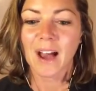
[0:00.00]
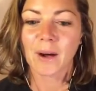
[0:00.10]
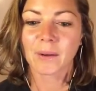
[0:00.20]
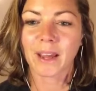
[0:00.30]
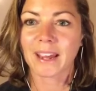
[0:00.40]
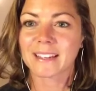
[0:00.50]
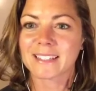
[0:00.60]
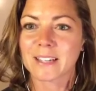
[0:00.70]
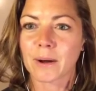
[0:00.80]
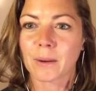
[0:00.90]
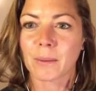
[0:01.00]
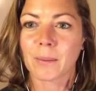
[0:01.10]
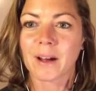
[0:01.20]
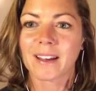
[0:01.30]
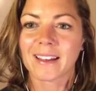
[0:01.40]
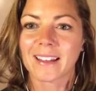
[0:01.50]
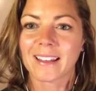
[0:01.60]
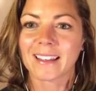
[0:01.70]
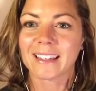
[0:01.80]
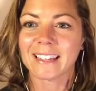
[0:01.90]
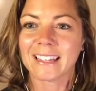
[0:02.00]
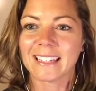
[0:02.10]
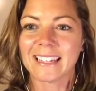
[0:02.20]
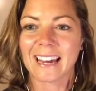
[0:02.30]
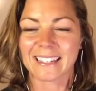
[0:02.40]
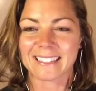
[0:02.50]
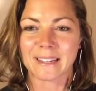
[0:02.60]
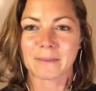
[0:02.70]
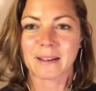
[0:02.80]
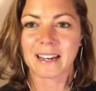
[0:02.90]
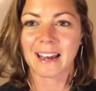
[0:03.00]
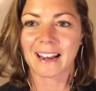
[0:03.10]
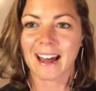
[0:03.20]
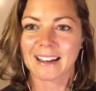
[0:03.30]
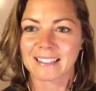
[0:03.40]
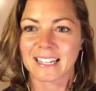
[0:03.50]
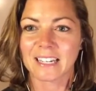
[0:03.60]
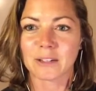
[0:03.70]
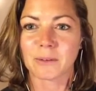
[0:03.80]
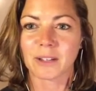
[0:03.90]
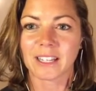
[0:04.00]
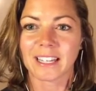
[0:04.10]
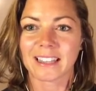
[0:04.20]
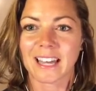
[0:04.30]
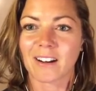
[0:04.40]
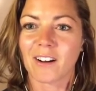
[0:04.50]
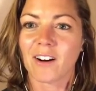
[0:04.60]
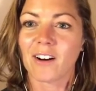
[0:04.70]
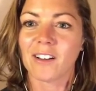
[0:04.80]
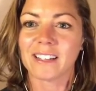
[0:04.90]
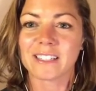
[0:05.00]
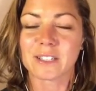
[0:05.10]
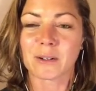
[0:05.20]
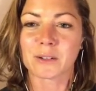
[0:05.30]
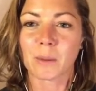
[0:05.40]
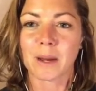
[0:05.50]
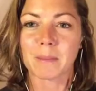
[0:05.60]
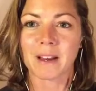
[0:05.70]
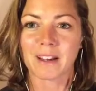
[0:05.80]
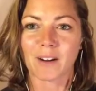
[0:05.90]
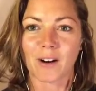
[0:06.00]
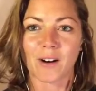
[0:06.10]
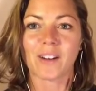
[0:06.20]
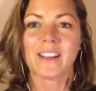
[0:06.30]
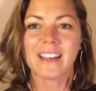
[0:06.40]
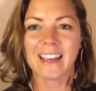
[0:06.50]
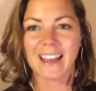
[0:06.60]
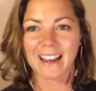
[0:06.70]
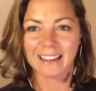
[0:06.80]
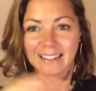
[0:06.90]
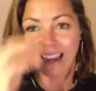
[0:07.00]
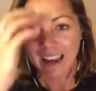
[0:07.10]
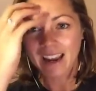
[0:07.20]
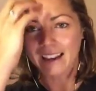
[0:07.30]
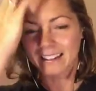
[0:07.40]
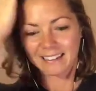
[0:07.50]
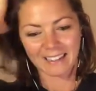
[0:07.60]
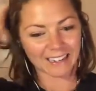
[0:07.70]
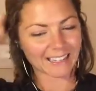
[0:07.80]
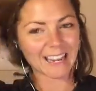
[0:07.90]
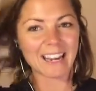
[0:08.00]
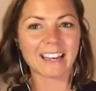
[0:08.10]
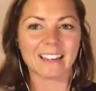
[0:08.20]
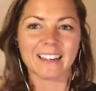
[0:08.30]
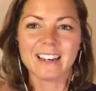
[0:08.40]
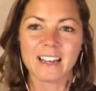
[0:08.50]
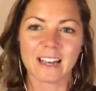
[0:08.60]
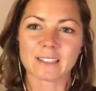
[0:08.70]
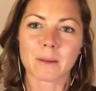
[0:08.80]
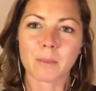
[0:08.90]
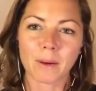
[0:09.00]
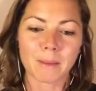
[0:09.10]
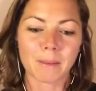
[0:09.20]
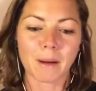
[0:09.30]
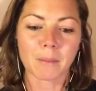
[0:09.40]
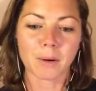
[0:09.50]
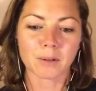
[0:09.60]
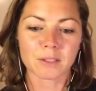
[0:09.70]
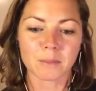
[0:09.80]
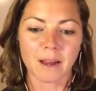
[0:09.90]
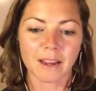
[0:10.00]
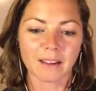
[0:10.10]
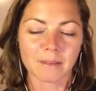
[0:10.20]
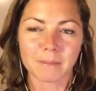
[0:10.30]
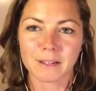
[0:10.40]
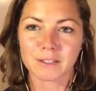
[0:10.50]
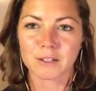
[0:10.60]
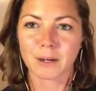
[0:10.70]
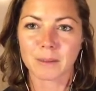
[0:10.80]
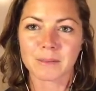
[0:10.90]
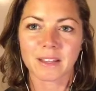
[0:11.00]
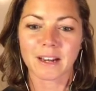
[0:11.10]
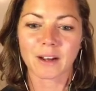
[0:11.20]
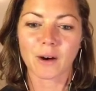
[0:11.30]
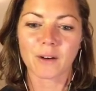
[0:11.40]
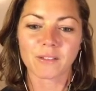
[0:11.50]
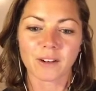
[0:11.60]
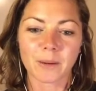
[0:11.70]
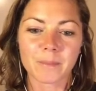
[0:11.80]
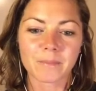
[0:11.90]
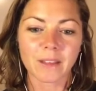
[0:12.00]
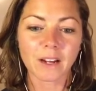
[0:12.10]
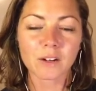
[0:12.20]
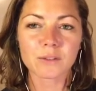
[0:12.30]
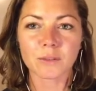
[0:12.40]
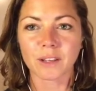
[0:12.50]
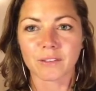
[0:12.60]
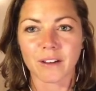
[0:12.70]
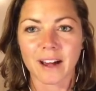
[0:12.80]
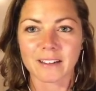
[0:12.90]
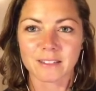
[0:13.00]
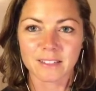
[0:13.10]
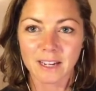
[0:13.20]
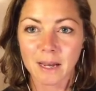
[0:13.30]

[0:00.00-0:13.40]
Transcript: Okay, so yes, somebody had asked, can you really get that all into a 20-minute call? And I can. At some point, maybe I'll post my script that I go over. It goes really fast.